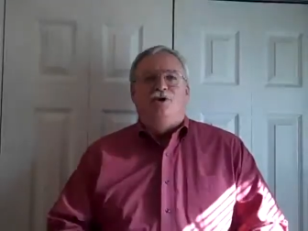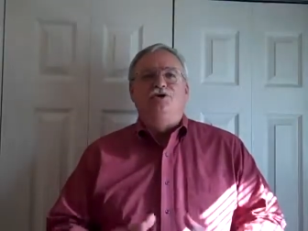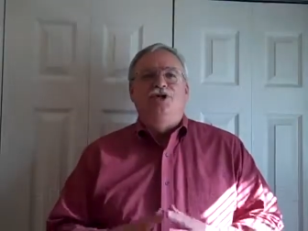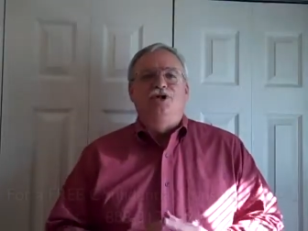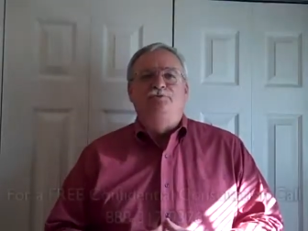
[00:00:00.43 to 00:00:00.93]

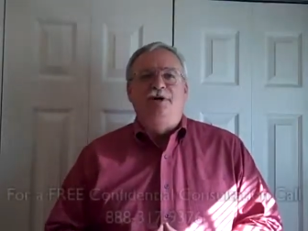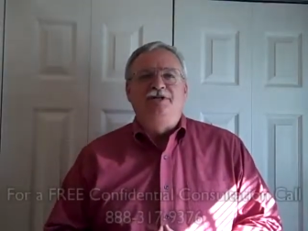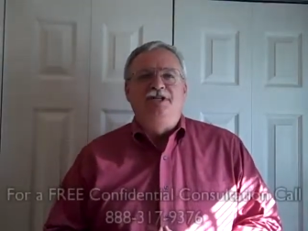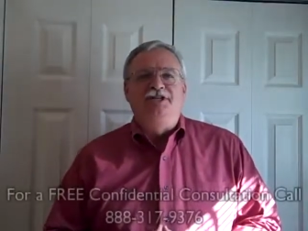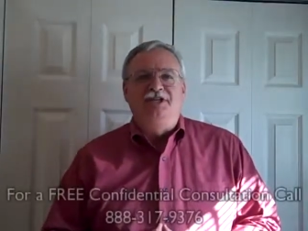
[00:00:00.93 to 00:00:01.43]
Short sale
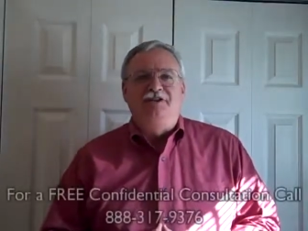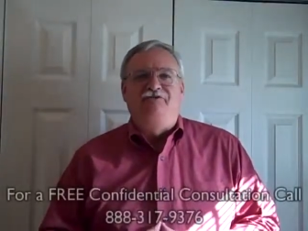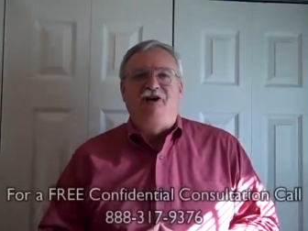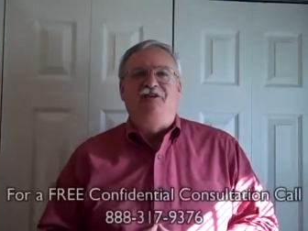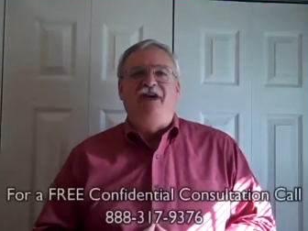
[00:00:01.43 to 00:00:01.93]
specialist and
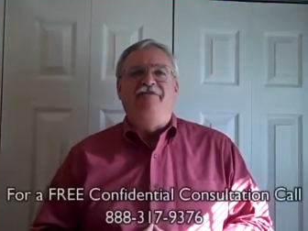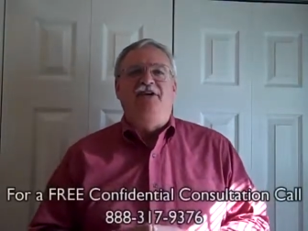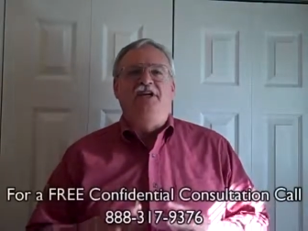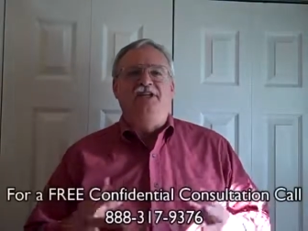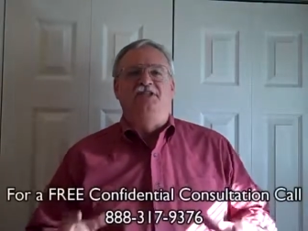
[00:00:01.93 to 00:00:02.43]
default
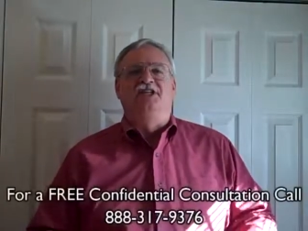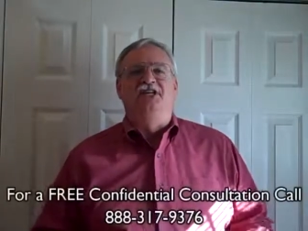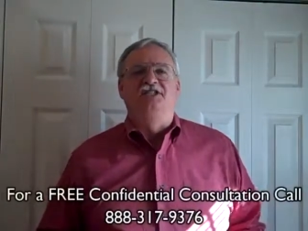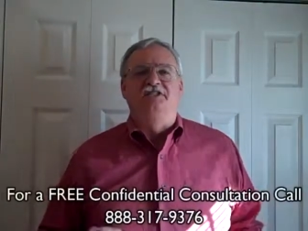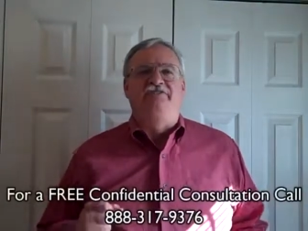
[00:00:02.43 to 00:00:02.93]
advocate
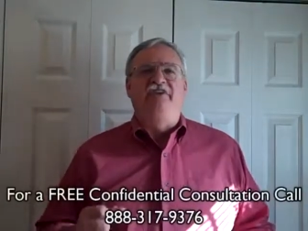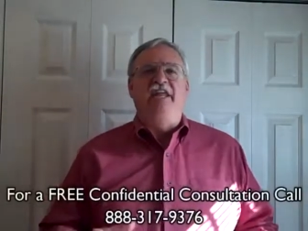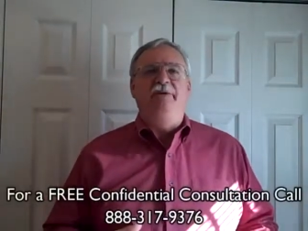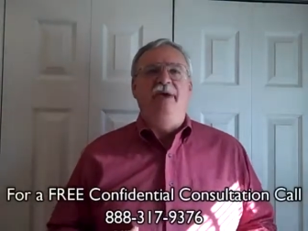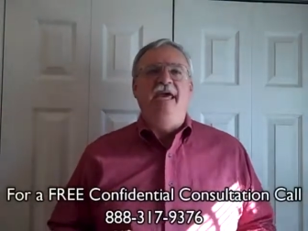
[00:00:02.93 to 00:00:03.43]
discusses
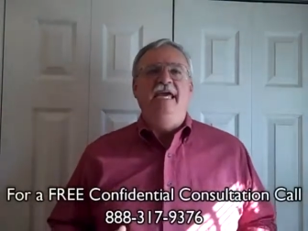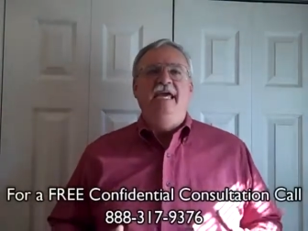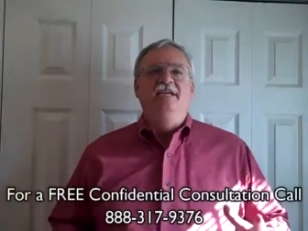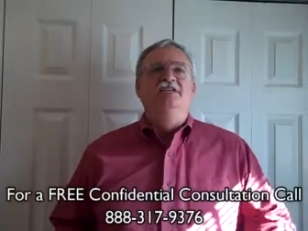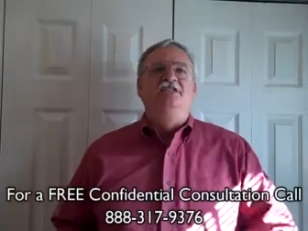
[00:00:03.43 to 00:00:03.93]
Fannie Mae,
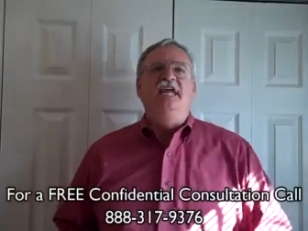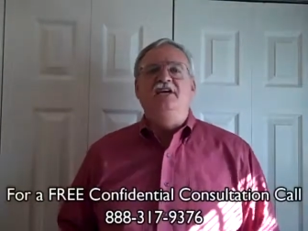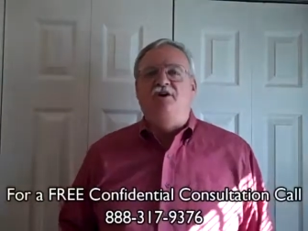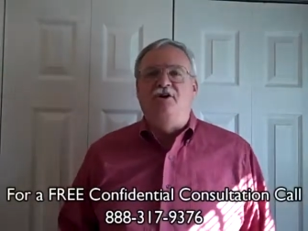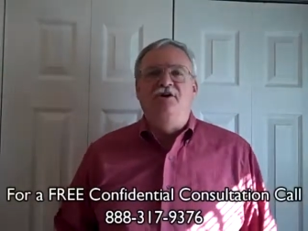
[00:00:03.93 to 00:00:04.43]

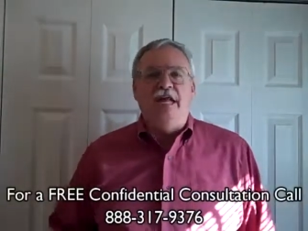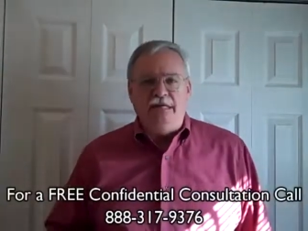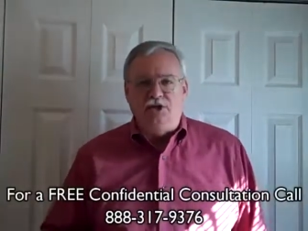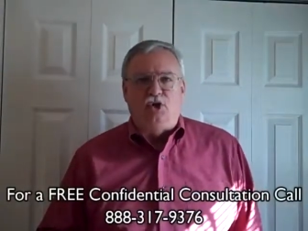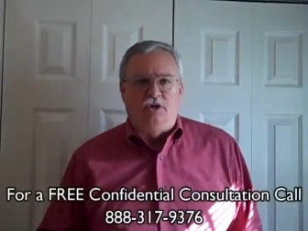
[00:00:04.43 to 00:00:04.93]
stay current,
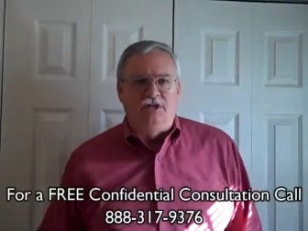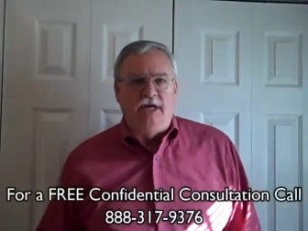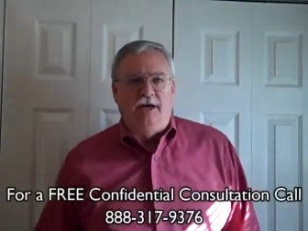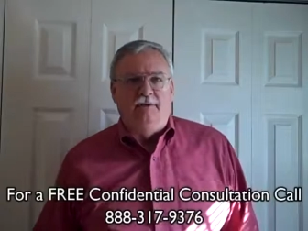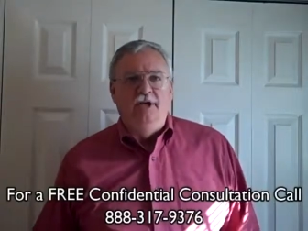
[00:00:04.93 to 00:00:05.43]
and short
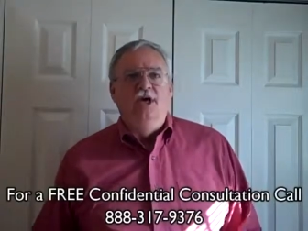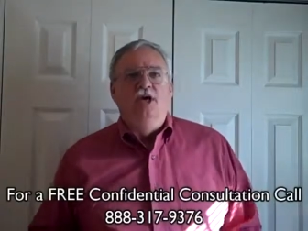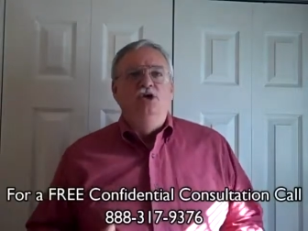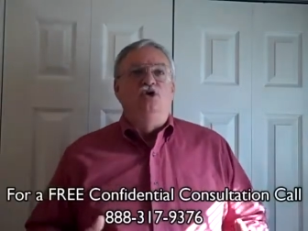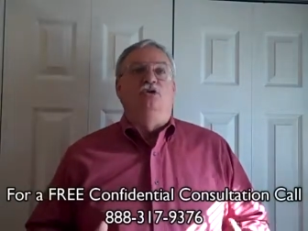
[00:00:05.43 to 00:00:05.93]
sale.
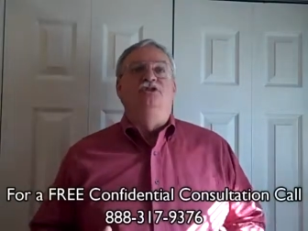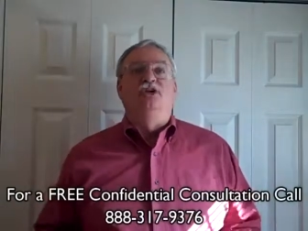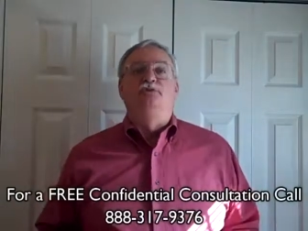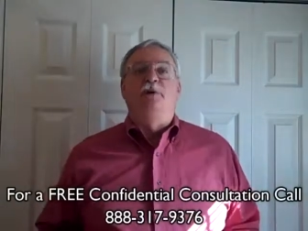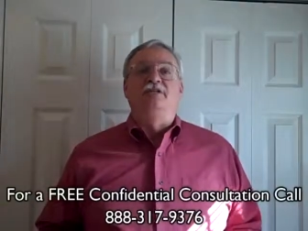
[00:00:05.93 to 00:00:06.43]
Short
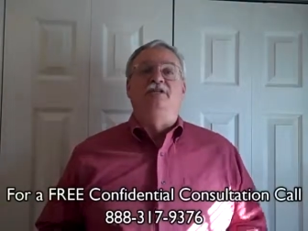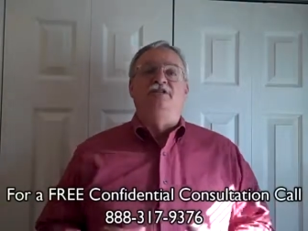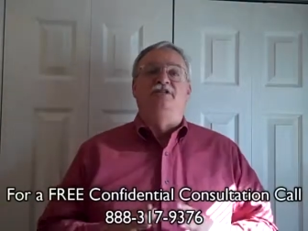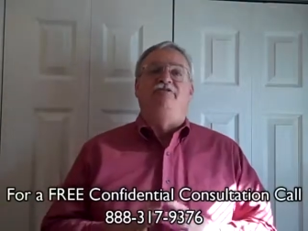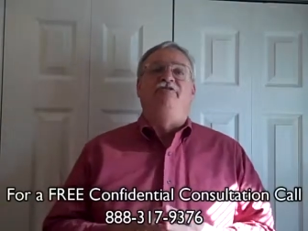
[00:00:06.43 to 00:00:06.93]
sale
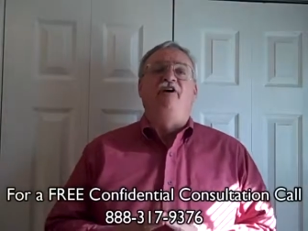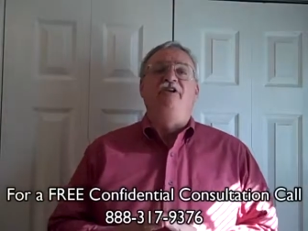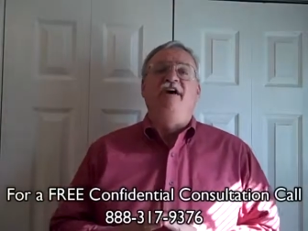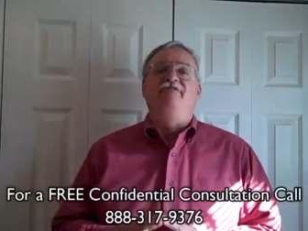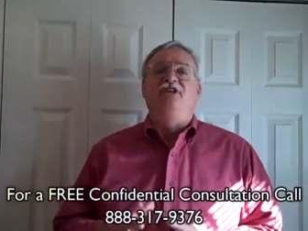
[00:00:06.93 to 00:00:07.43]
specialist,
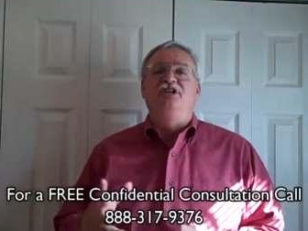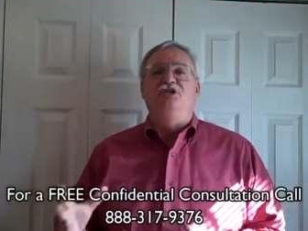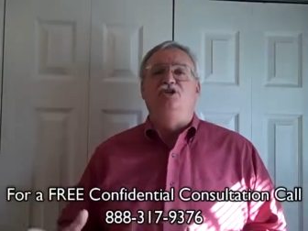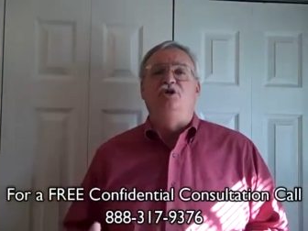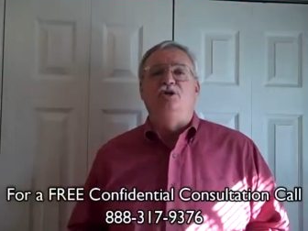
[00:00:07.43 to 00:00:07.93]
default advocate,
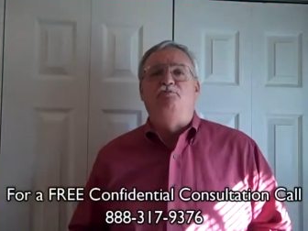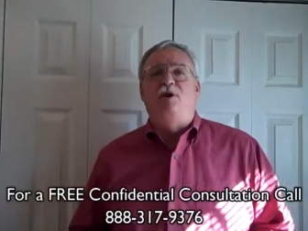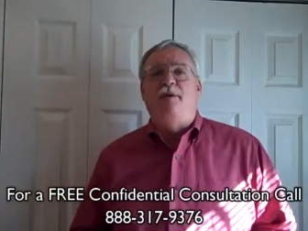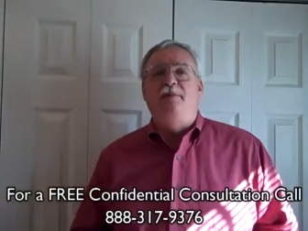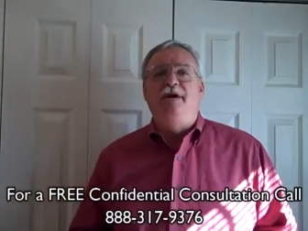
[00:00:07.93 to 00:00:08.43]
distressed
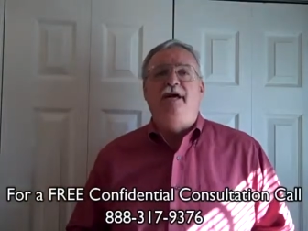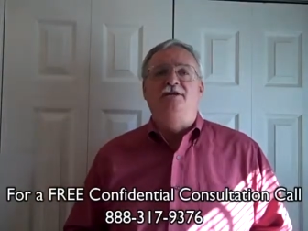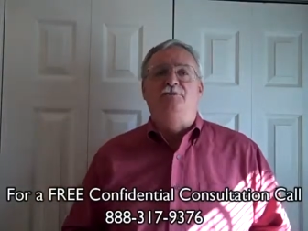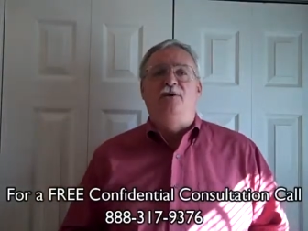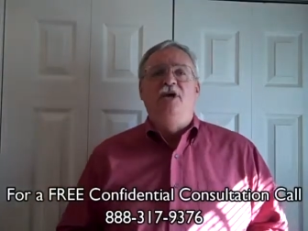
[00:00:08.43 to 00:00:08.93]
property
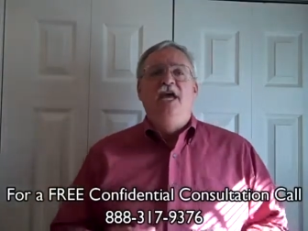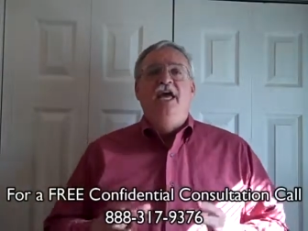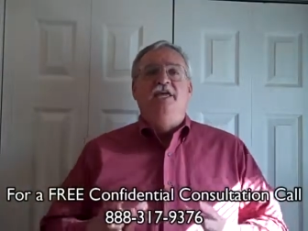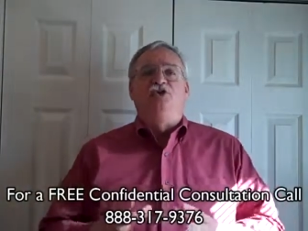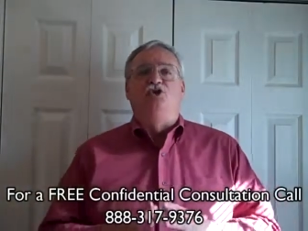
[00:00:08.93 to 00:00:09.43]
expert,
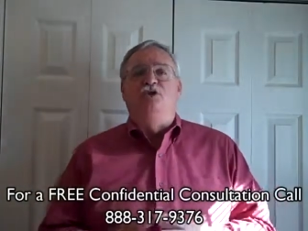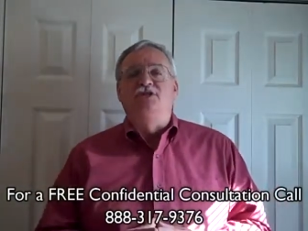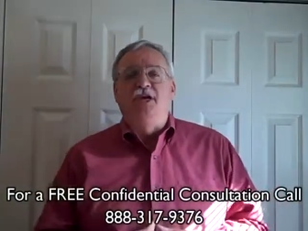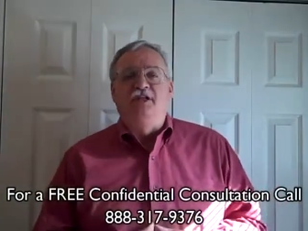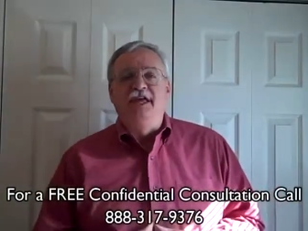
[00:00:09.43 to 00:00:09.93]
and
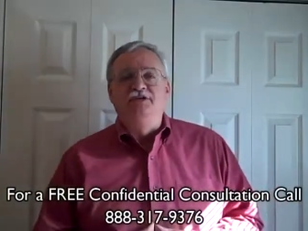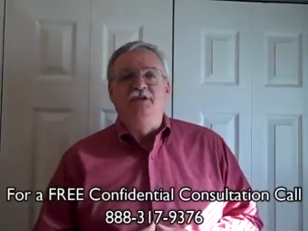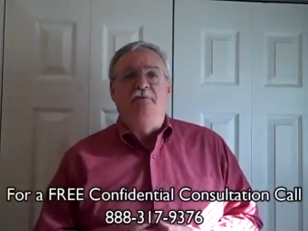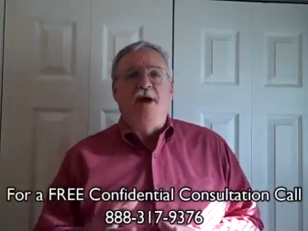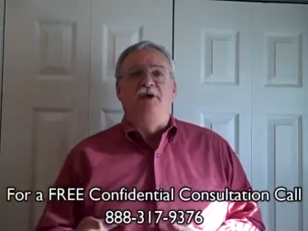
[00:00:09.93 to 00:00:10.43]
short sale
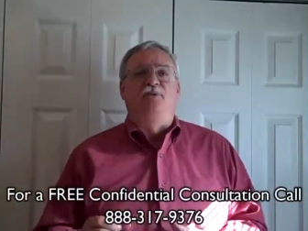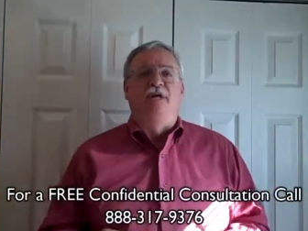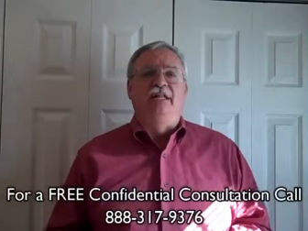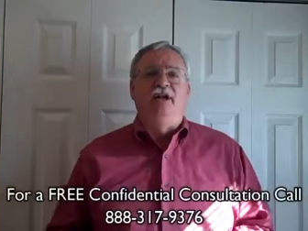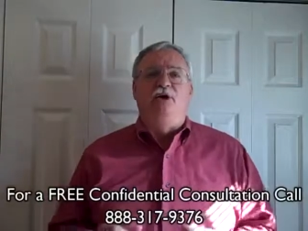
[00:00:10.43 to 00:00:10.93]
agent Mike
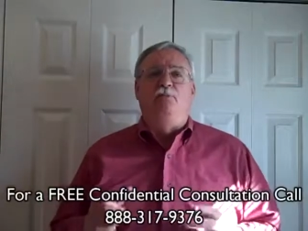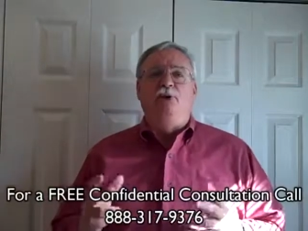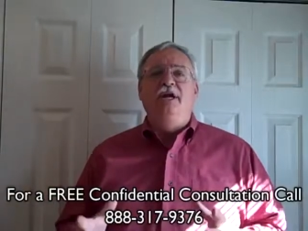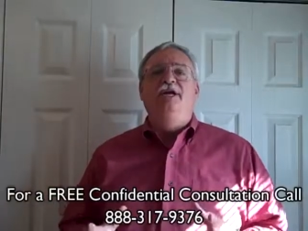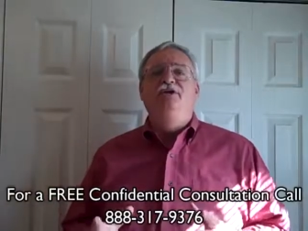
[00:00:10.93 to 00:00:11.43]
Rigley here,
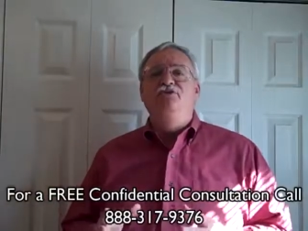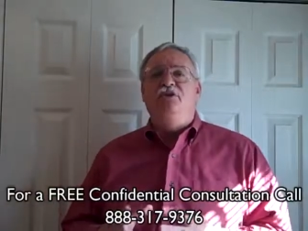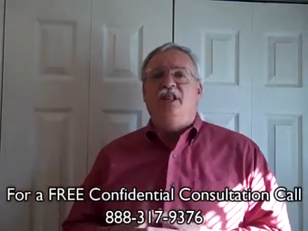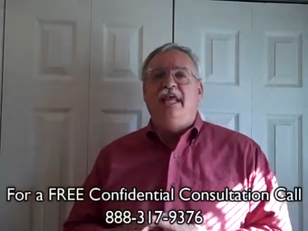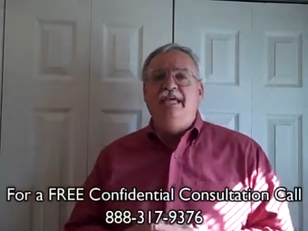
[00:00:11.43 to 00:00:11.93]
bringing you
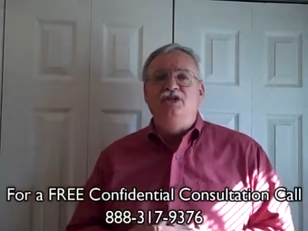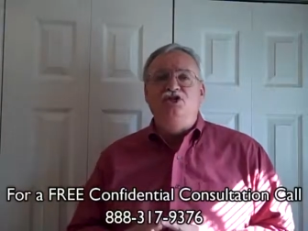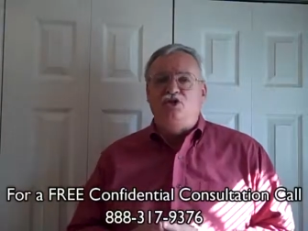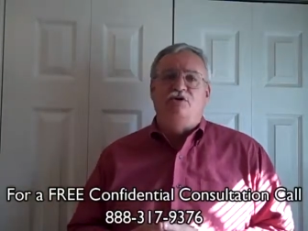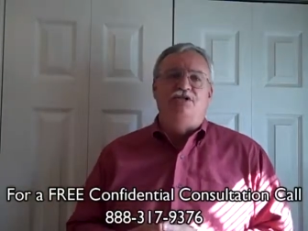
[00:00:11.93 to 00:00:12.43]
the
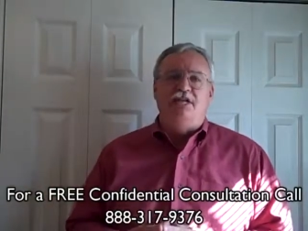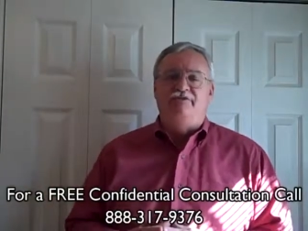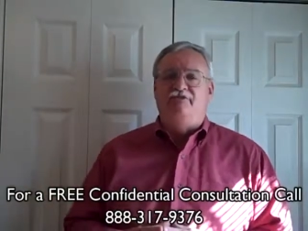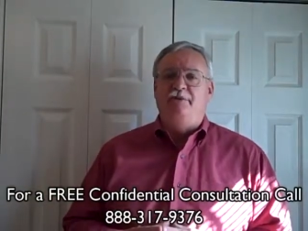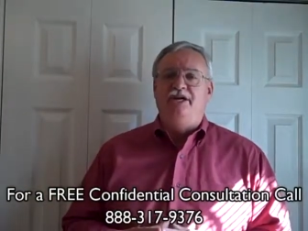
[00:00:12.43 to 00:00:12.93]
latest short
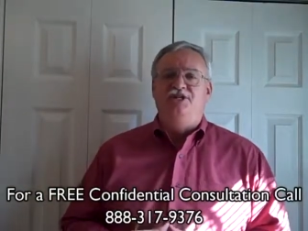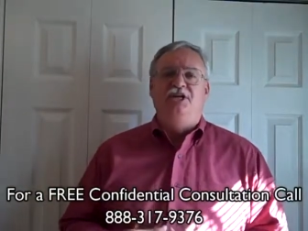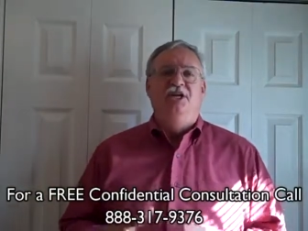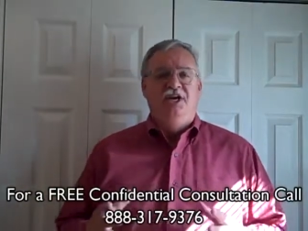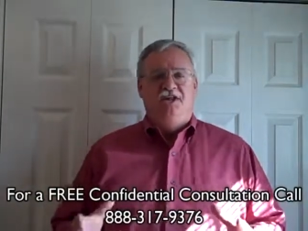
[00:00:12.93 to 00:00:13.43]
sale information.